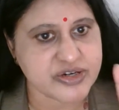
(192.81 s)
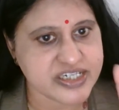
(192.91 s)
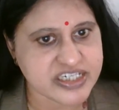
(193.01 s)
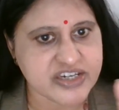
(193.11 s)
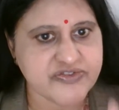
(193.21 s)

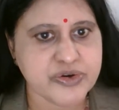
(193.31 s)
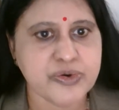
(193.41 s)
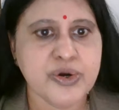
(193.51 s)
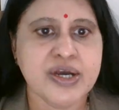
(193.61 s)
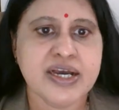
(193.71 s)
interview
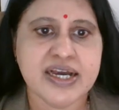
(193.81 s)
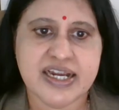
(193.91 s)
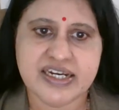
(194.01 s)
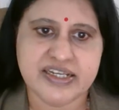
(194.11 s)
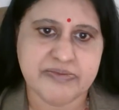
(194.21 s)

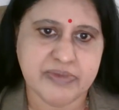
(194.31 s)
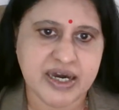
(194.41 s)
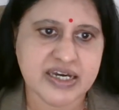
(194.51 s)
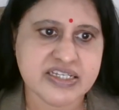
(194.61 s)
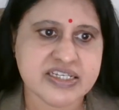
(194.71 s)
held in
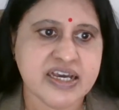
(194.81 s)
March.